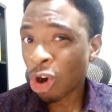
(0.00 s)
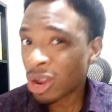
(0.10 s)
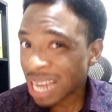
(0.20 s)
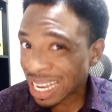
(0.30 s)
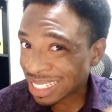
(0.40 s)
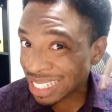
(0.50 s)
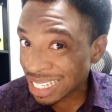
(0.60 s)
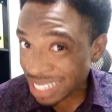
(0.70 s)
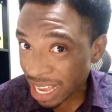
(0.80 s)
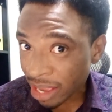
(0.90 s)
All that
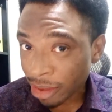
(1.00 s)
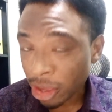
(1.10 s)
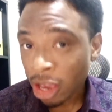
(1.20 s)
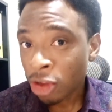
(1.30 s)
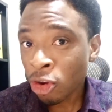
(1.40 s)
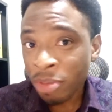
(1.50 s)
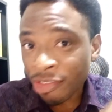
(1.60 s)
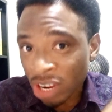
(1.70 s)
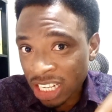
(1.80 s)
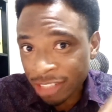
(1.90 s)
still they. No,
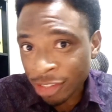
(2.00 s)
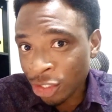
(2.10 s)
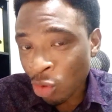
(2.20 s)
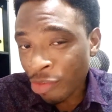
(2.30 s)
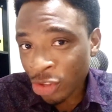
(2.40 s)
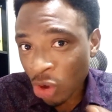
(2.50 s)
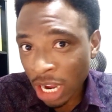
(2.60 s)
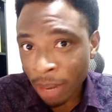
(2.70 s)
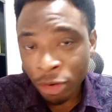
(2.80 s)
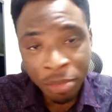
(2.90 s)
before this video, if you
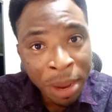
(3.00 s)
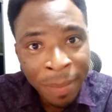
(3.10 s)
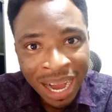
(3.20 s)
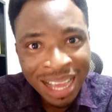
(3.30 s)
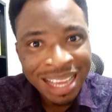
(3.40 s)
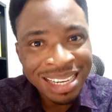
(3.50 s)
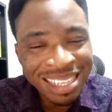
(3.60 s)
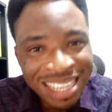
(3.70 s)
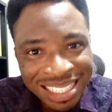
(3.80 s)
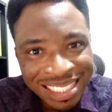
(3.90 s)
talk and remember,
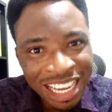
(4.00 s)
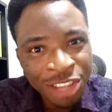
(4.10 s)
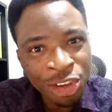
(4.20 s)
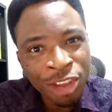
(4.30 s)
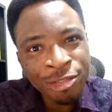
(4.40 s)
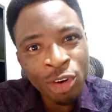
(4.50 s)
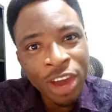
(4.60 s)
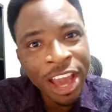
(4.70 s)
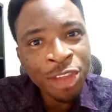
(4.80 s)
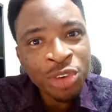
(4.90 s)
this not just
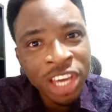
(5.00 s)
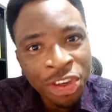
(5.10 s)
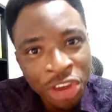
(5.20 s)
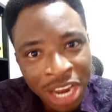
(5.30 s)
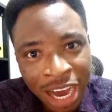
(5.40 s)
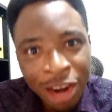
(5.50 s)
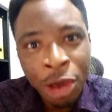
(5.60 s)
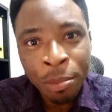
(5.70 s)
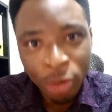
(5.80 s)
for educational